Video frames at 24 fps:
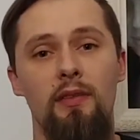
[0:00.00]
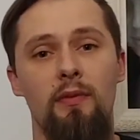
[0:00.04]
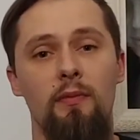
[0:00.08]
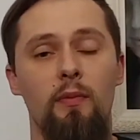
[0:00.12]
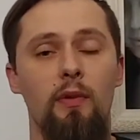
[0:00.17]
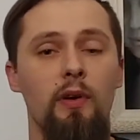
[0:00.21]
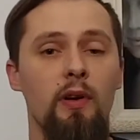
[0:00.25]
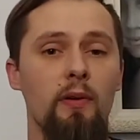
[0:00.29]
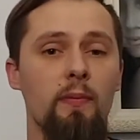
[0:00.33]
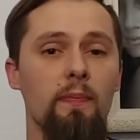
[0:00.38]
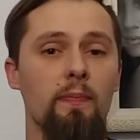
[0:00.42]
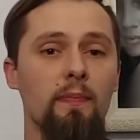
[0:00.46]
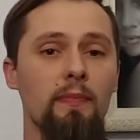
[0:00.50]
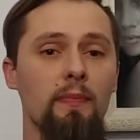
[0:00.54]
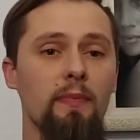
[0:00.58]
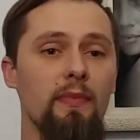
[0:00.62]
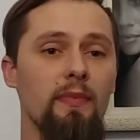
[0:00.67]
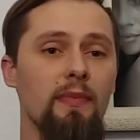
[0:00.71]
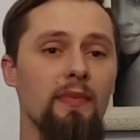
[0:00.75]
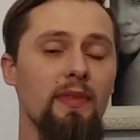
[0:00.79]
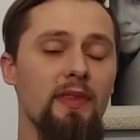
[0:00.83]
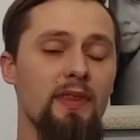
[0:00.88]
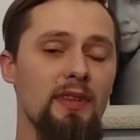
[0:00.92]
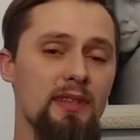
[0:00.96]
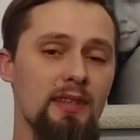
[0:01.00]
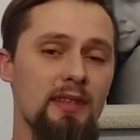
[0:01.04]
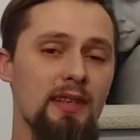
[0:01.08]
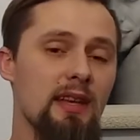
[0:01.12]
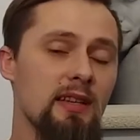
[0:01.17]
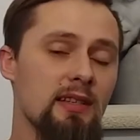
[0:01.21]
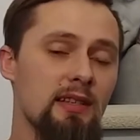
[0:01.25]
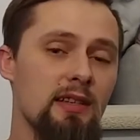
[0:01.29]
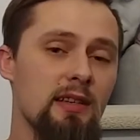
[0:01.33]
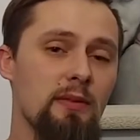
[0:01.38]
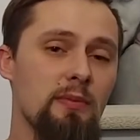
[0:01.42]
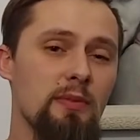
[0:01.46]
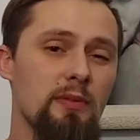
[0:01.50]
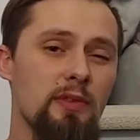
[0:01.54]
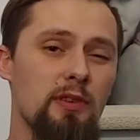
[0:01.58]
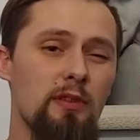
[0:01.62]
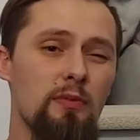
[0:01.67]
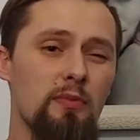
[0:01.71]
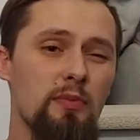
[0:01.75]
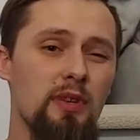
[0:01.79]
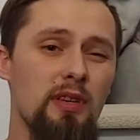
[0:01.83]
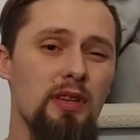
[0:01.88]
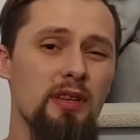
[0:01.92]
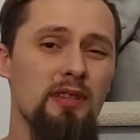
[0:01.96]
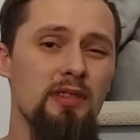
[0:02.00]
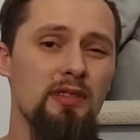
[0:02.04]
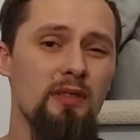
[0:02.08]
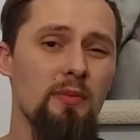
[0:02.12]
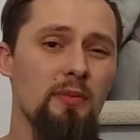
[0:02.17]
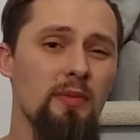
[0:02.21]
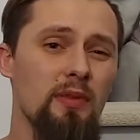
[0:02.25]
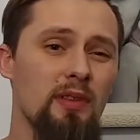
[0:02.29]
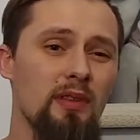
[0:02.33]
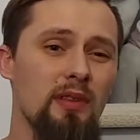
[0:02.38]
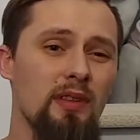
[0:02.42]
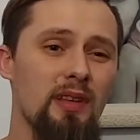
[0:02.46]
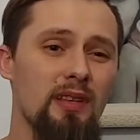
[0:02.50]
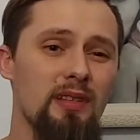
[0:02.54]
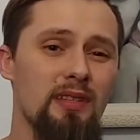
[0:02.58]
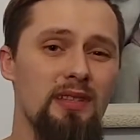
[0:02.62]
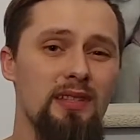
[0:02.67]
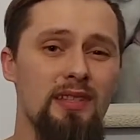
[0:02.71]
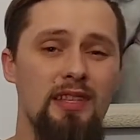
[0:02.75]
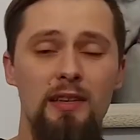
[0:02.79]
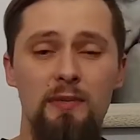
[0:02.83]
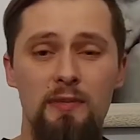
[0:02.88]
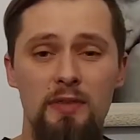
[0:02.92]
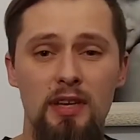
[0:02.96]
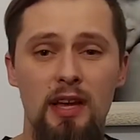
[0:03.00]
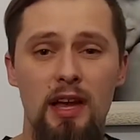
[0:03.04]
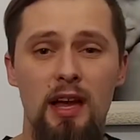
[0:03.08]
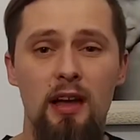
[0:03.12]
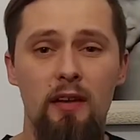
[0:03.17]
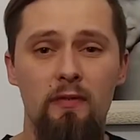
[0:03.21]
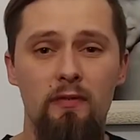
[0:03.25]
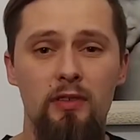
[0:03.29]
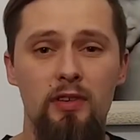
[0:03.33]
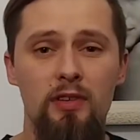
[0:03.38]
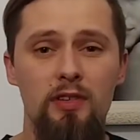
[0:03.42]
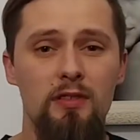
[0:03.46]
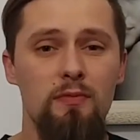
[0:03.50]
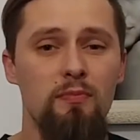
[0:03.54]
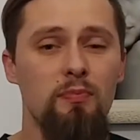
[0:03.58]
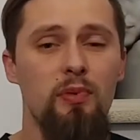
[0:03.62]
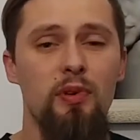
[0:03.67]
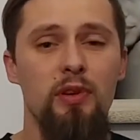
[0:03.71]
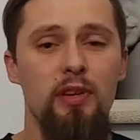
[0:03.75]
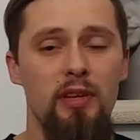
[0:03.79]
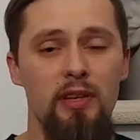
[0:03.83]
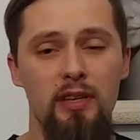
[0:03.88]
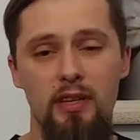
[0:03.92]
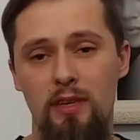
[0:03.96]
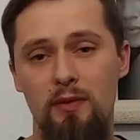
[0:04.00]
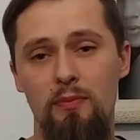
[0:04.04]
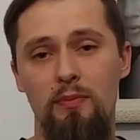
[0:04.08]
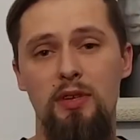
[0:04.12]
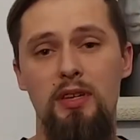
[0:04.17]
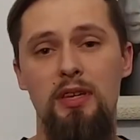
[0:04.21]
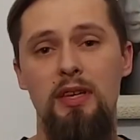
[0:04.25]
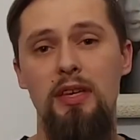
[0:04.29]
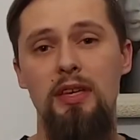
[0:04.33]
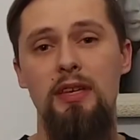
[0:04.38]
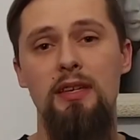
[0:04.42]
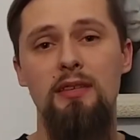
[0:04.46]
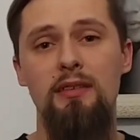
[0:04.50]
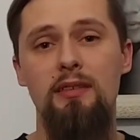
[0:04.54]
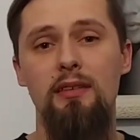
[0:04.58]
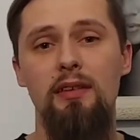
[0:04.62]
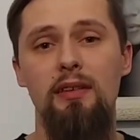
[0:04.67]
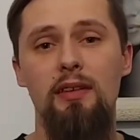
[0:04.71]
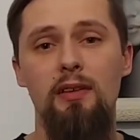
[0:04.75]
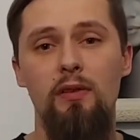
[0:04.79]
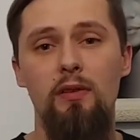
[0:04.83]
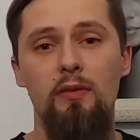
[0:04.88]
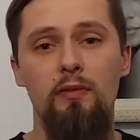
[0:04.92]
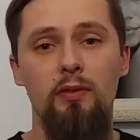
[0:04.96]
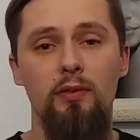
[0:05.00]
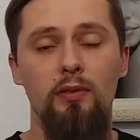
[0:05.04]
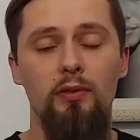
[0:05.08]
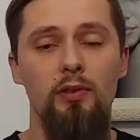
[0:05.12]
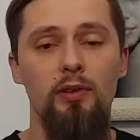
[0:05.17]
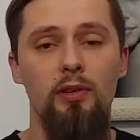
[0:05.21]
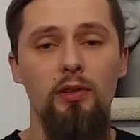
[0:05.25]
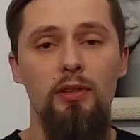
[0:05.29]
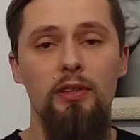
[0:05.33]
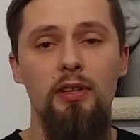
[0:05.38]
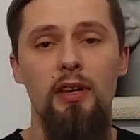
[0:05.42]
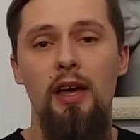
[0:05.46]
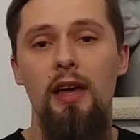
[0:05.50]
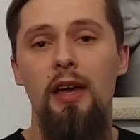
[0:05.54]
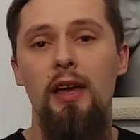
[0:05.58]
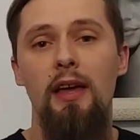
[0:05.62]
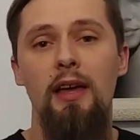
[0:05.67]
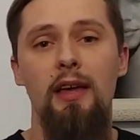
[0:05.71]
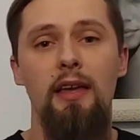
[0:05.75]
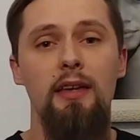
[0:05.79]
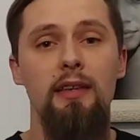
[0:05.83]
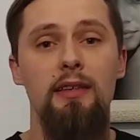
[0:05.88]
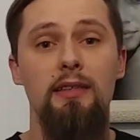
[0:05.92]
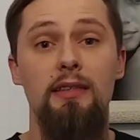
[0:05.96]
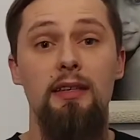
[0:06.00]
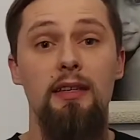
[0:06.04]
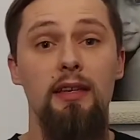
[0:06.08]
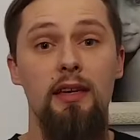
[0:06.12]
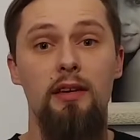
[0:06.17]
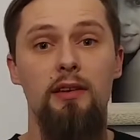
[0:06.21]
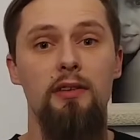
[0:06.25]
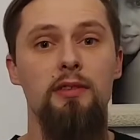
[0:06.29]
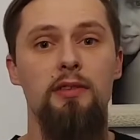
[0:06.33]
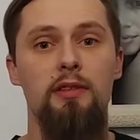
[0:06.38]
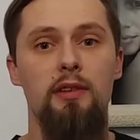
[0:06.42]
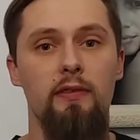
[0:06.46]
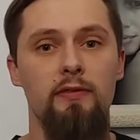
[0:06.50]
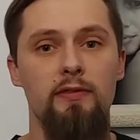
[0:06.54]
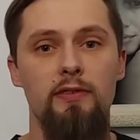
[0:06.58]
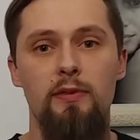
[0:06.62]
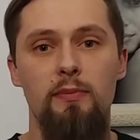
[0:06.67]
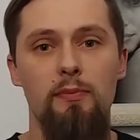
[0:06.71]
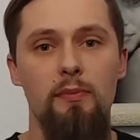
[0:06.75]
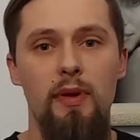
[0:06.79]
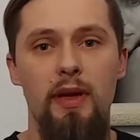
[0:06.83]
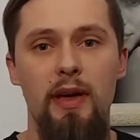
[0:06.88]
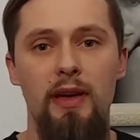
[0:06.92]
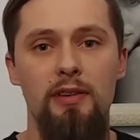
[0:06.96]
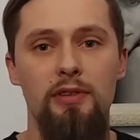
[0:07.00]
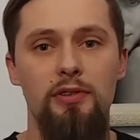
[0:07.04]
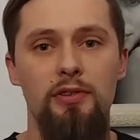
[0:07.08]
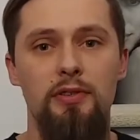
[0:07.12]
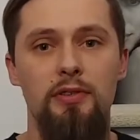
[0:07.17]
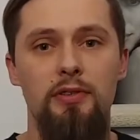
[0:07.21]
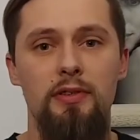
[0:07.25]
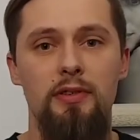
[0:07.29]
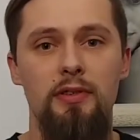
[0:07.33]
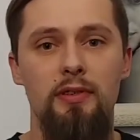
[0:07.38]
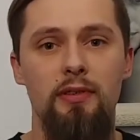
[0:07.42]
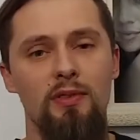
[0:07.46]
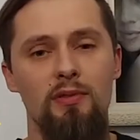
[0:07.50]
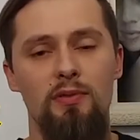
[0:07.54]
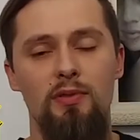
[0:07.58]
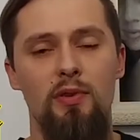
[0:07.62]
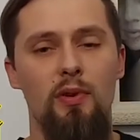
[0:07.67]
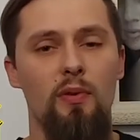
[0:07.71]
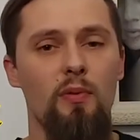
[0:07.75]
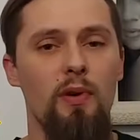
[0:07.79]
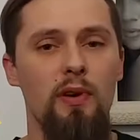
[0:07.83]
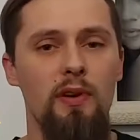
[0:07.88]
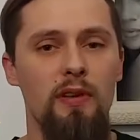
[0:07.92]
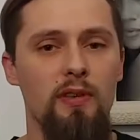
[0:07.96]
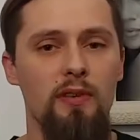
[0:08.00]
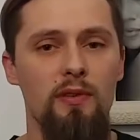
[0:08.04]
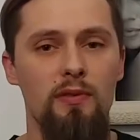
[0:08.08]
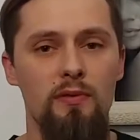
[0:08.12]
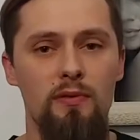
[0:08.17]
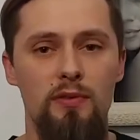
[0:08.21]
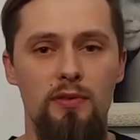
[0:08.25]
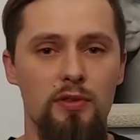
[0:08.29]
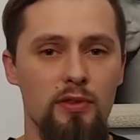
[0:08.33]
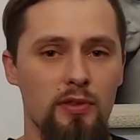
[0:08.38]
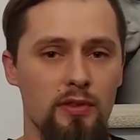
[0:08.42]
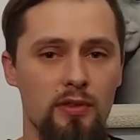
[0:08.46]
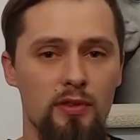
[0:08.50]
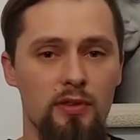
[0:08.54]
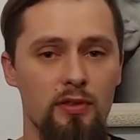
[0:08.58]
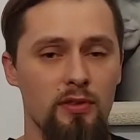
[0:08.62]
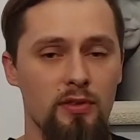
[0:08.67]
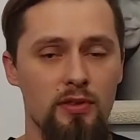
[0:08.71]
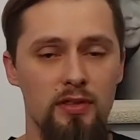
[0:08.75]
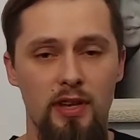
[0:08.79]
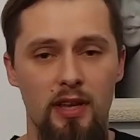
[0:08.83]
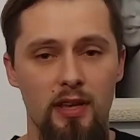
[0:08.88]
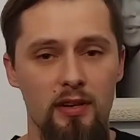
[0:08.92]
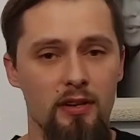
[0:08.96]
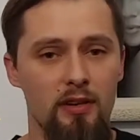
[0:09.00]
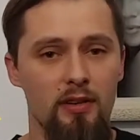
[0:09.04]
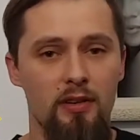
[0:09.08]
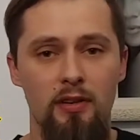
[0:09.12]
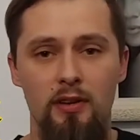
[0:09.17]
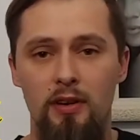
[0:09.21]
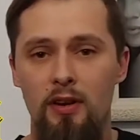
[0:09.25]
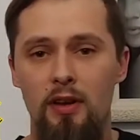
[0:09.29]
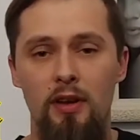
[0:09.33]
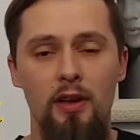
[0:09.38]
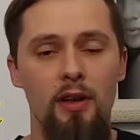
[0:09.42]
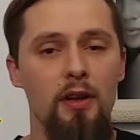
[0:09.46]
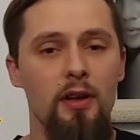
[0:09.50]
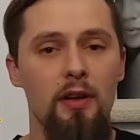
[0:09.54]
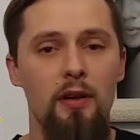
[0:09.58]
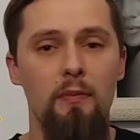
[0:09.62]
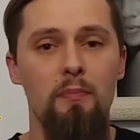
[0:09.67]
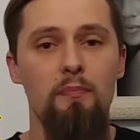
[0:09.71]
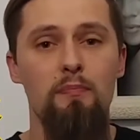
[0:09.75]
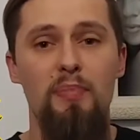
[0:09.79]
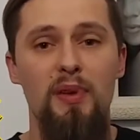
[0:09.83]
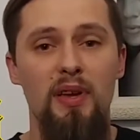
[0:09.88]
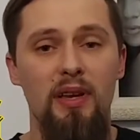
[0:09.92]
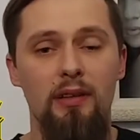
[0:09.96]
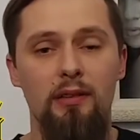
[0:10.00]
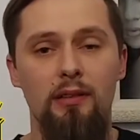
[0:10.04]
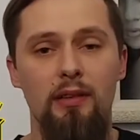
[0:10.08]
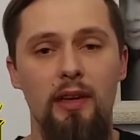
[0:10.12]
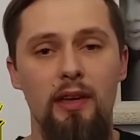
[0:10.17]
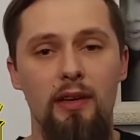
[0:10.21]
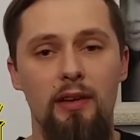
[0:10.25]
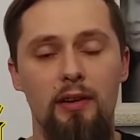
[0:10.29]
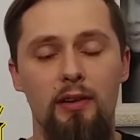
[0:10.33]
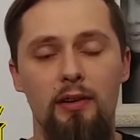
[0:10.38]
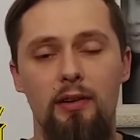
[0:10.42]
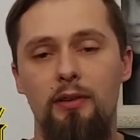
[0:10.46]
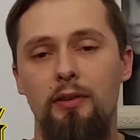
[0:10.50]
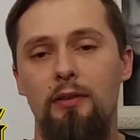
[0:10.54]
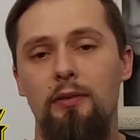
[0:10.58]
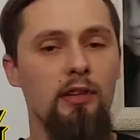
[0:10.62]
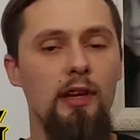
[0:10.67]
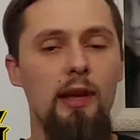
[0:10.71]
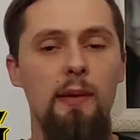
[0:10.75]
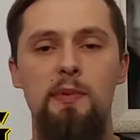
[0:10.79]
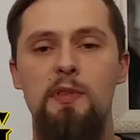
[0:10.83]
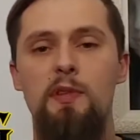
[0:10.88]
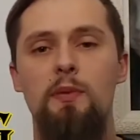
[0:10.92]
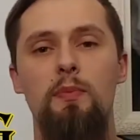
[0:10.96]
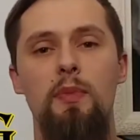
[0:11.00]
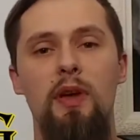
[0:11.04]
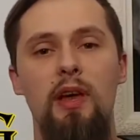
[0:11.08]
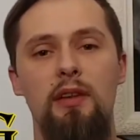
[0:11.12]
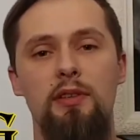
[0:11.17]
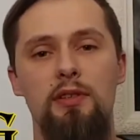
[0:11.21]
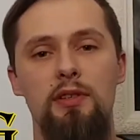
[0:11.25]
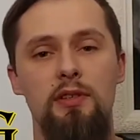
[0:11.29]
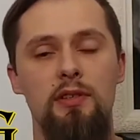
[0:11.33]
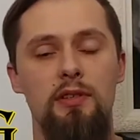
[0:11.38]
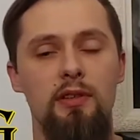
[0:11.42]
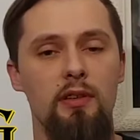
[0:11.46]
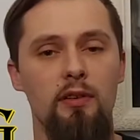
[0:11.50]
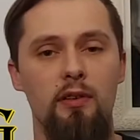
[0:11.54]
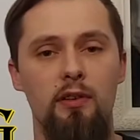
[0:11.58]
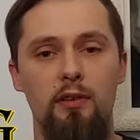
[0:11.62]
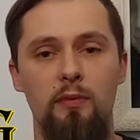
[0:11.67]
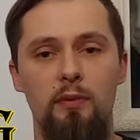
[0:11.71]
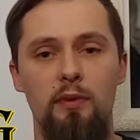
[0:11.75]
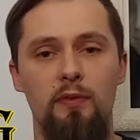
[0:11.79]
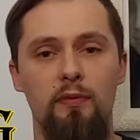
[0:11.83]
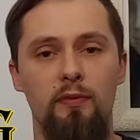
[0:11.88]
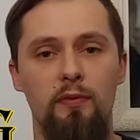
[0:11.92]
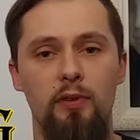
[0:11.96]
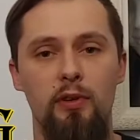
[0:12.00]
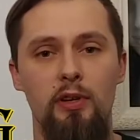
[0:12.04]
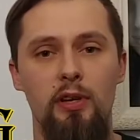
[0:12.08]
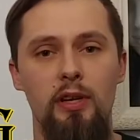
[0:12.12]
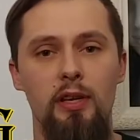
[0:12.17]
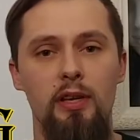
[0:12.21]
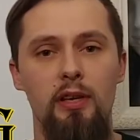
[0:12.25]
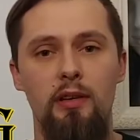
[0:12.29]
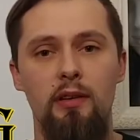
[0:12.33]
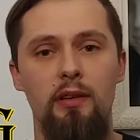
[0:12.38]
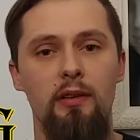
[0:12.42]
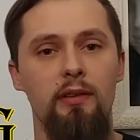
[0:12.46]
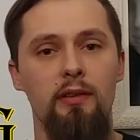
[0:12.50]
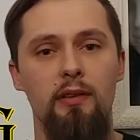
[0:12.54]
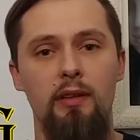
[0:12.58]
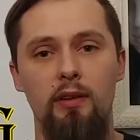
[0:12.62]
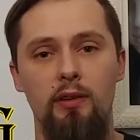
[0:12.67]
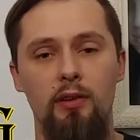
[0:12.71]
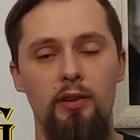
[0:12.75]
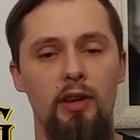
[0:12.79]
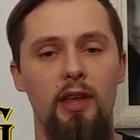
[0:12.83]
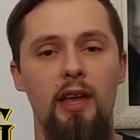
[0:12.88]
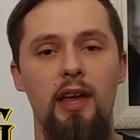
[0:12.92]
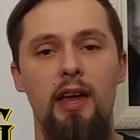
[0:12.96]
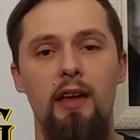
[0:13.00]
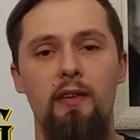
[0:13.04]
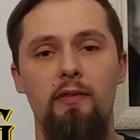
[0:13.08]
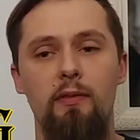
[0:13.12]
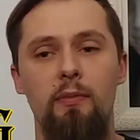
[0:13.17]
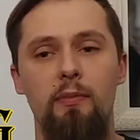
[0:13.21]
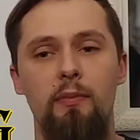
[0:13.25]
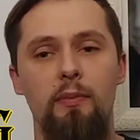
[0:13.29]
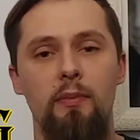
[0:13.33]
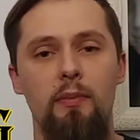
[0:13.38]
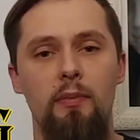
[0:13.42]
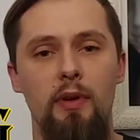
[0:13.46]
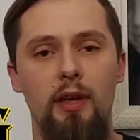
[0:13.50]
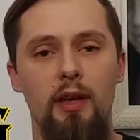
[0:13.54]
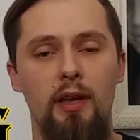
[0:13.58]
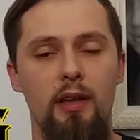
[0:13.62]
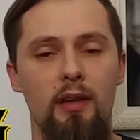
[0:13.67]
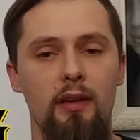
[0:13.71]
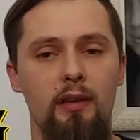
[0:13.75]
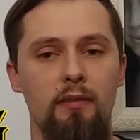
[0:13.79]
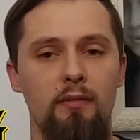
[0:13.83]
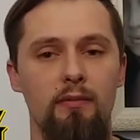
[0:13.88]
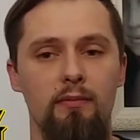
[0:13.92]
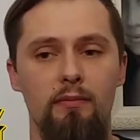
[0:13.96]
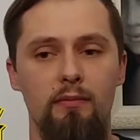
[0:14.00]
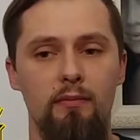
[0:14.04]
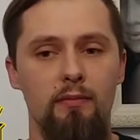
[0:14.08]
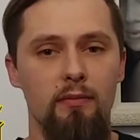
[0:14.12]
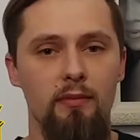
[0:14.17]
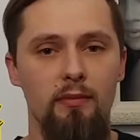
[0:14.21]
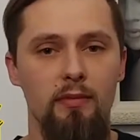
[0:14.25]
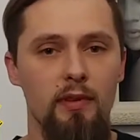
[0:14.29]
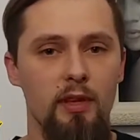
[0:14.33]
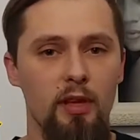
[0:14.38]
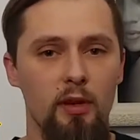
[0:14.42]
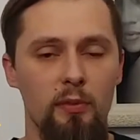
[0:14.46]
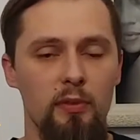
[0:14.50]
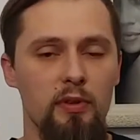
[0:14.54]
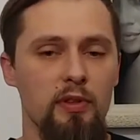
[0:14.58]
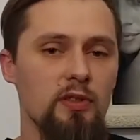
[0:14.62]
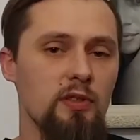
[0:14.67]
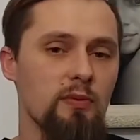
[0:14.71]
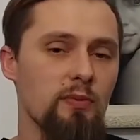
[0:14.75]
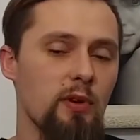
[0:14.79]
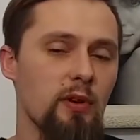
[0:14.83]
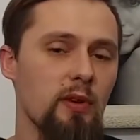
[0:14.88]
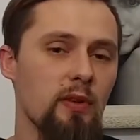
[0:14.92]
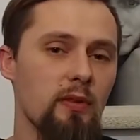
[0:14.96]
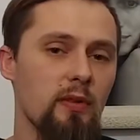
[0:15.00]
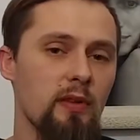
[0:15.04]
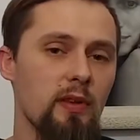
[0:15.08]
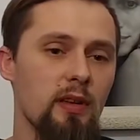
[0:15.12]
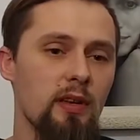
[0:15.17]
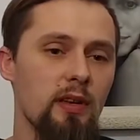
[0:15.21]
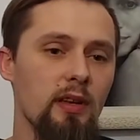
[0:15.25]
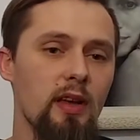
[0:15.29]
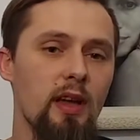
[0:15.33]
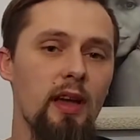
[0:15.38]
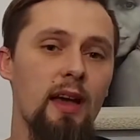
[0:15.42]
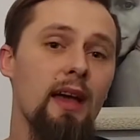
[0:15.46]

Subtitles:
Well, this next tip is going to be something that seems obvious, but it can be easily overlooked, is get yourself some matches. You don't want to use just your standard Bic lighter. Grab some matches. They're going to be free, they're going to have them, and that'll be the smarter thing.